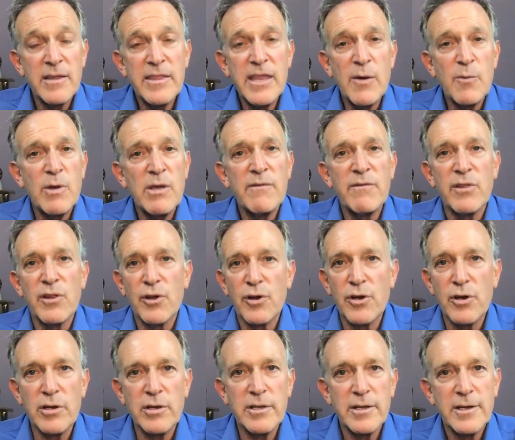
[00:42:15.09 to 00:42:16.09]
that we've
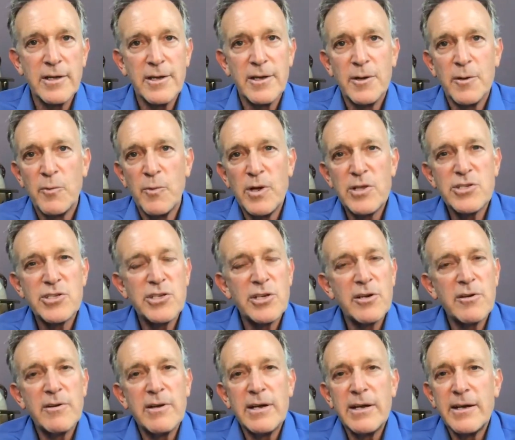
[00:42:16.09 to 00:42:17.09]
learned? What's
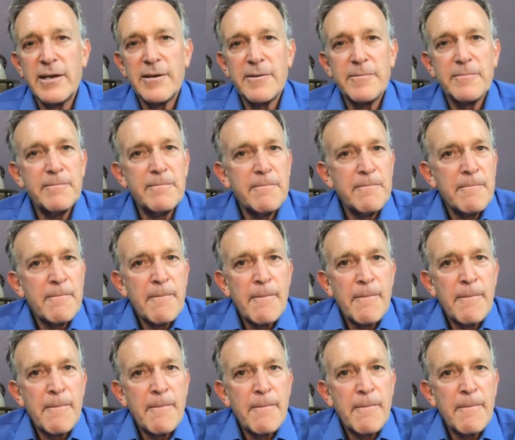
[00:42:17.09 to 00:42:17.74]
your um,